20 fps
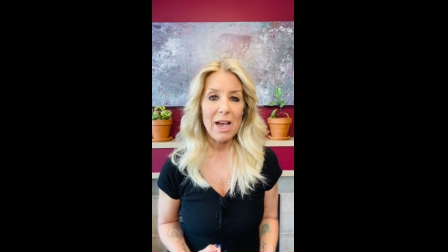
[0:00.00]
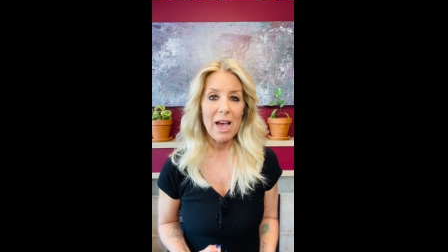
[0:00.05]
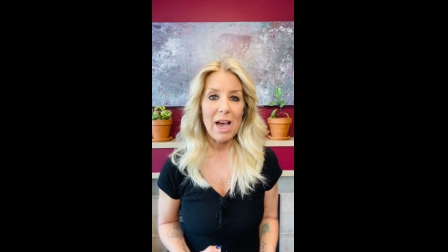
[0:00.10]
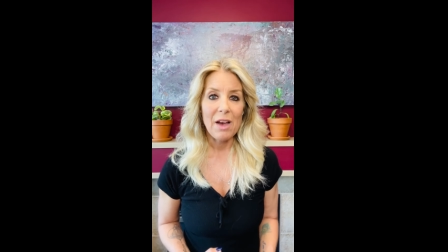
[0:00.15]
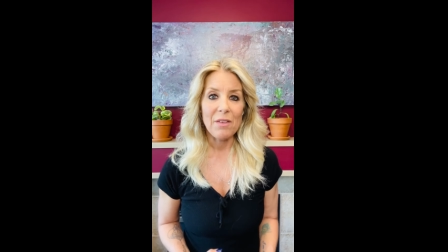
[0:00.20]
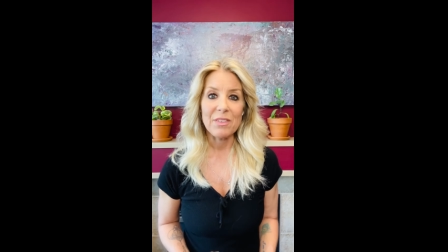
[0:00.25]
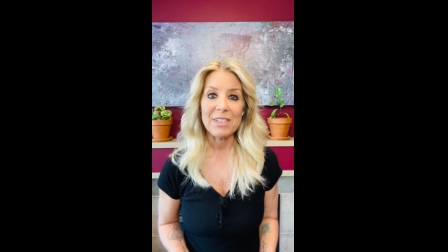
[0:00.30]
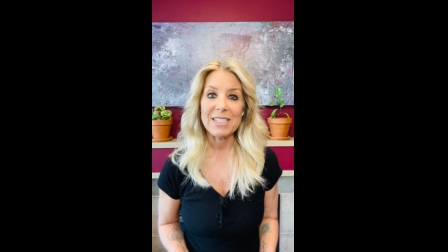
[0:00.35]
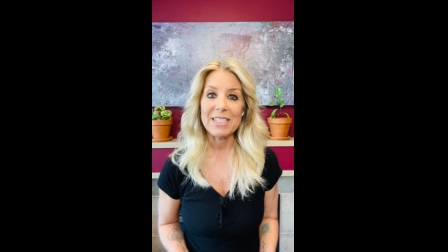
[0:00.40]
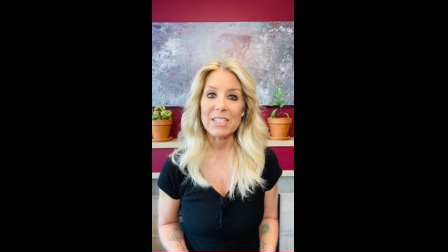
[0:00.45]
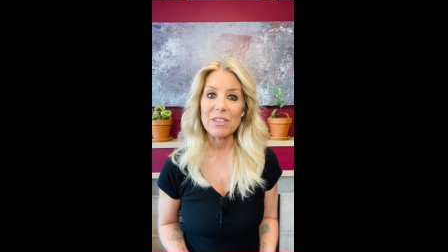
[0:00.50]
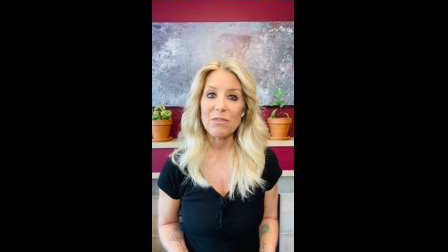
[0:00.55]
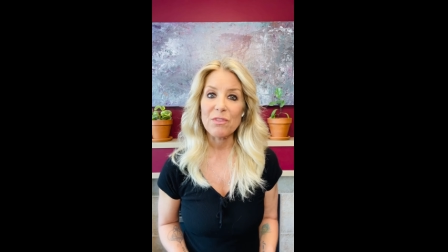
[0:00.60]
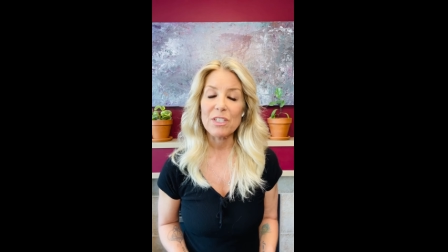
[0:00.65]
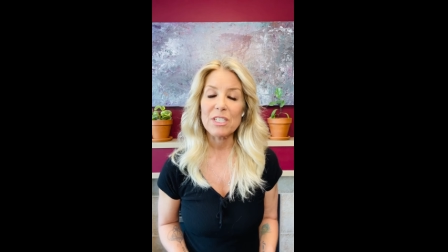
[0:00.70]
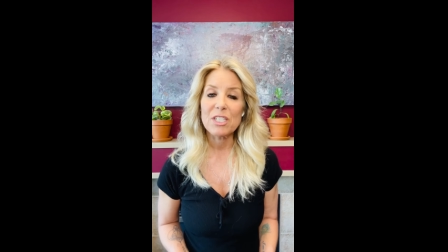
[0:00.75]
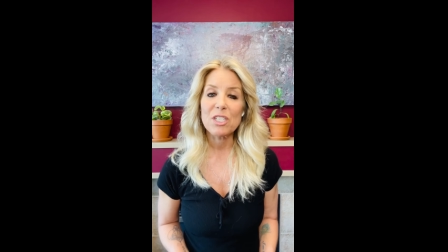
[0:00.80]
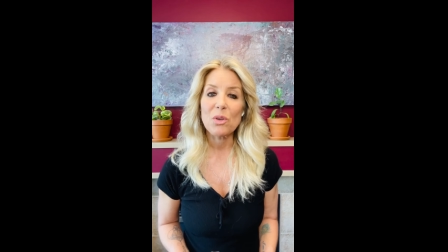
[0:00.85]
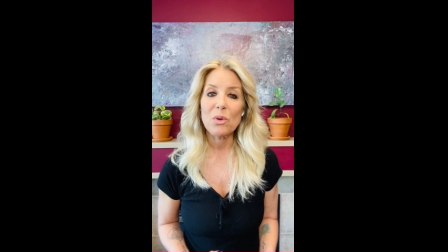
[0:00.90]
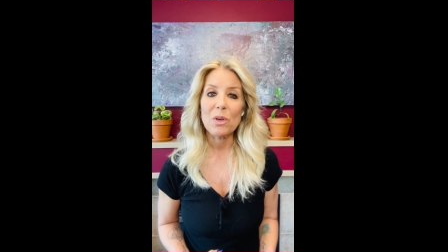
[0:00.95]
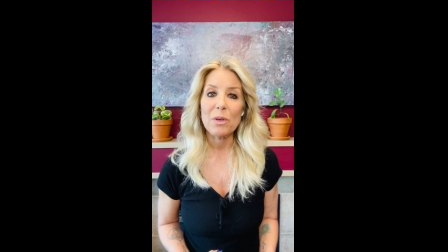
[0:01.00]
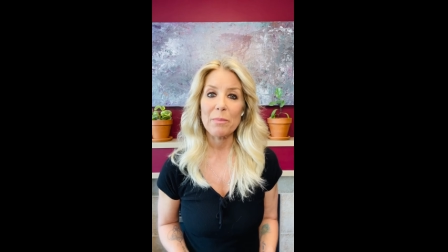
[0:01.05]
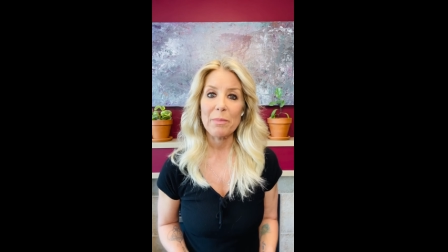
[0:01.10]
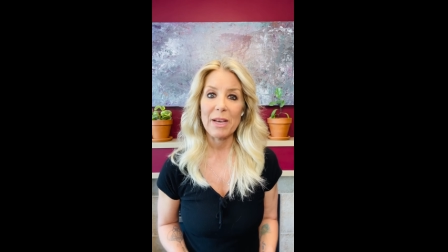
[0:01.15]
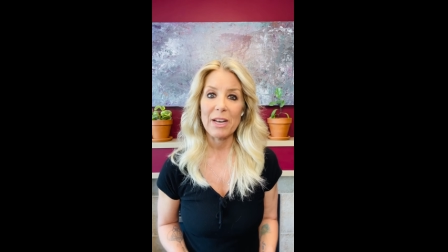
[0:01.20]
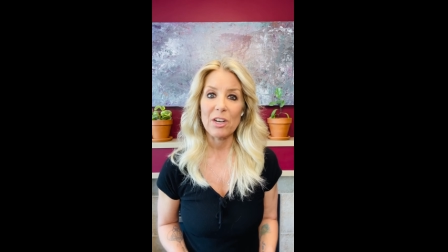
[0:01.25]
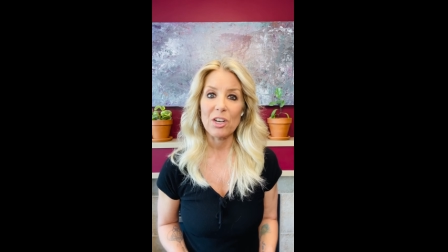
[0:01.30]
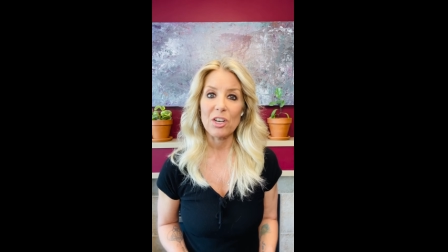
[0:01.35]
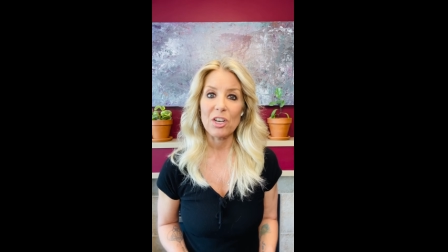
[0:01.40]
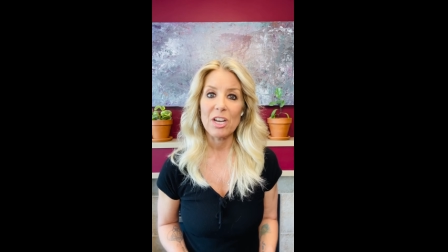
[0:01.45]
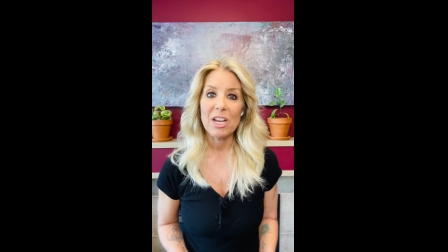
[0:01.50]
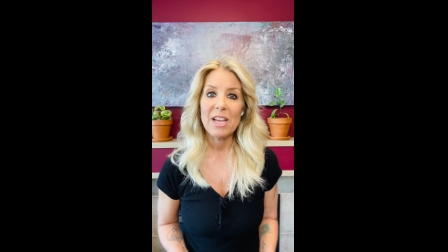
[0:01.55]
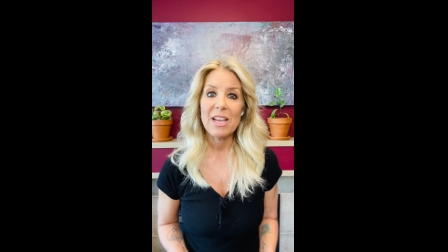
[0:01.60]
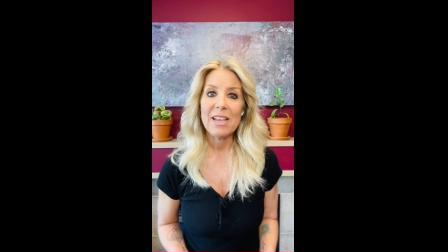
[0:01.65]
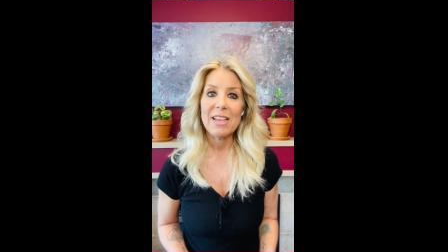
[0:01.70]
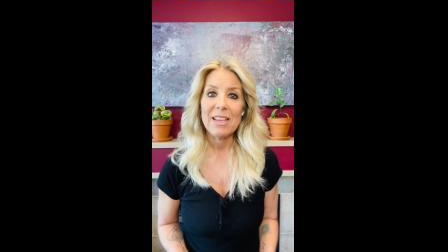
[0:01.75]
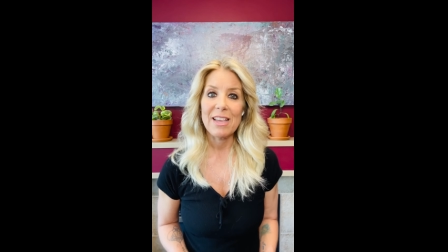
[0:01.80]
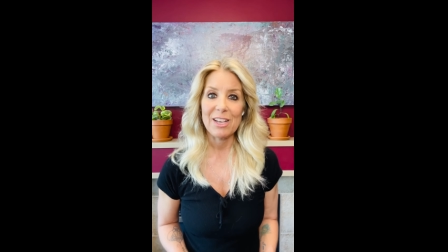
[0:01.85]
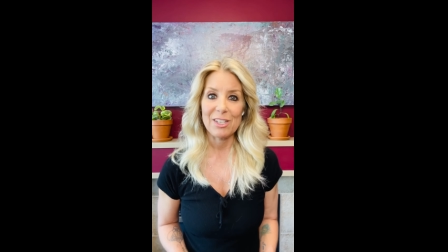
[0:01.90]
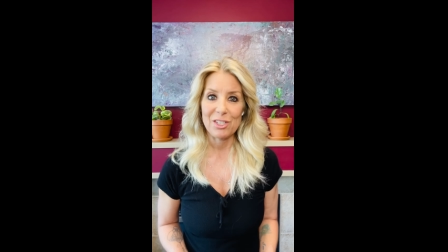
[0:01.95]
of a different or better
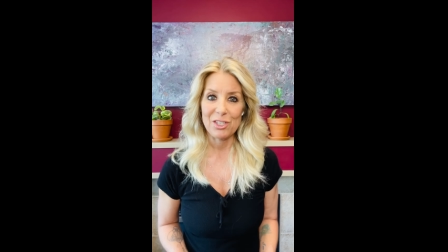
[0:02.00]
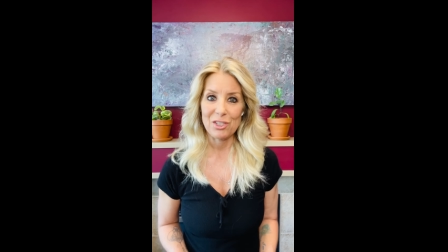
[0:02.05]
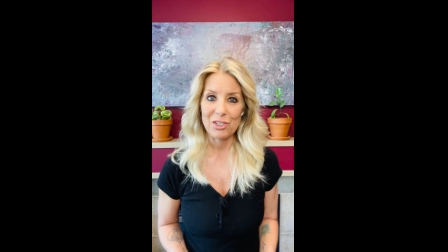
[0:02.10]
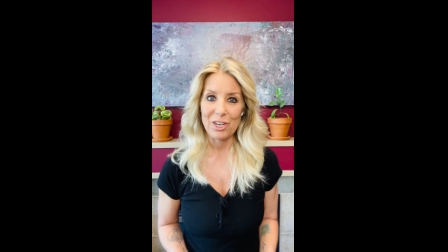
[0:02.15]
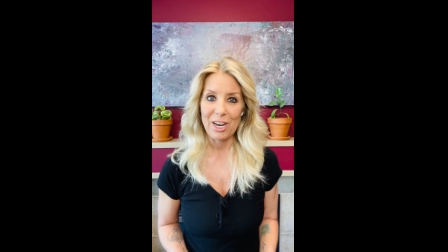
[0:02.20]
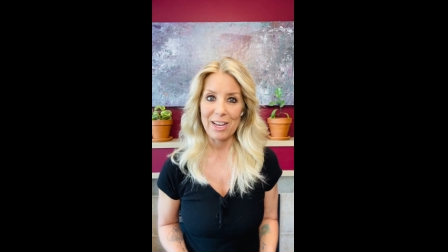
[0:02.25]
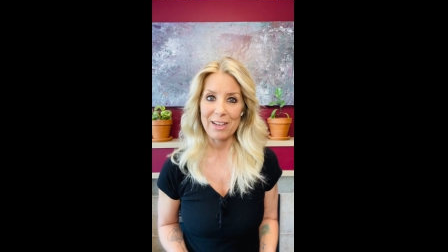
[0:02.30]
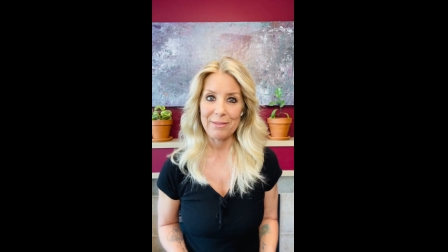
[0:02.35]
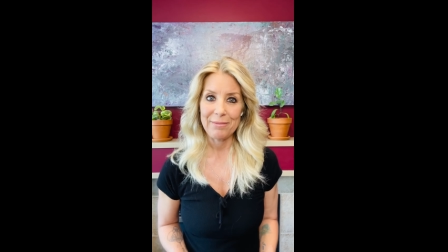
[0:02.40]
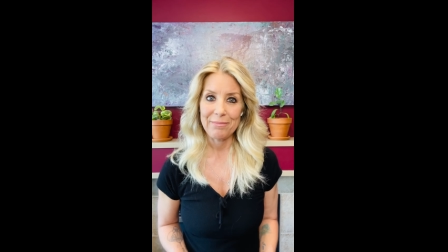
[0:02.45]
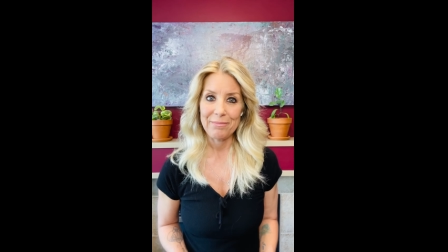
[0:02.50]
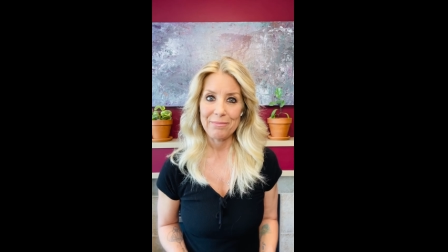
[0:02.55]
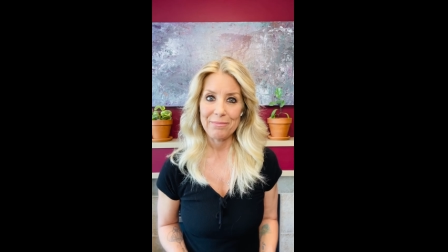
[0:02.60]
yesterday.